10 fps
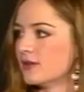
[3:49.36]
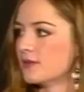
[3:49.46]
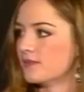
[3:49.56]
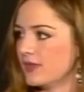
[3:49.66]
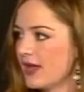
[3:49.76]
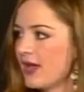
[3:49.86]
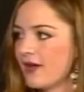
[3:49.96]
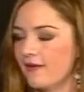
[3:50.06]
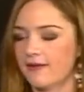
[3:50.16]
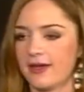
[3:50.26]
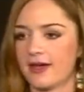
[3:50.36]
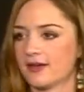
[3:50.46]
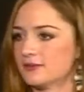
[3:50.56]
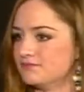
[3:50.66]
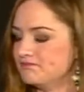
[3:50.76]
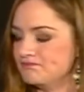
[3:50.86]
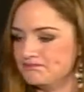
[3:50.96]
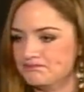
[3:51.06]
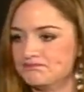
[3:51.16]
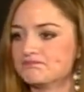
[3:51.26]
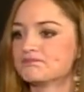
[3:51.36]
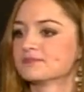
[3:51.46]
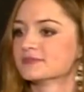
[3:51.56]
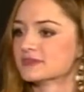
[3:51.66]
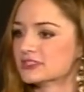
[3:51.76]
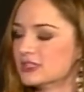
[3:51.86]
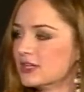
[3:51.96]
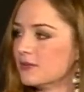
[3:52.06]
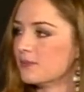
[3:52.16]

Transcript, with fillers: them. Yeah, oh loved yeah. them. Mm -hmm. and, mm-hmm.